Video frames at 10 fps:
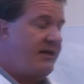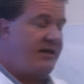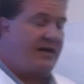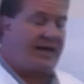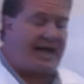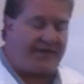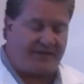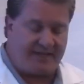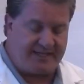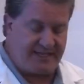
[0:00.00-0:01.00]

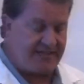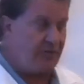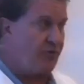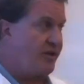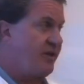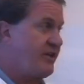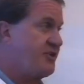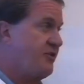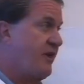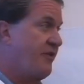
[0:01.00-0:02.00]
athletes, that's a real issue.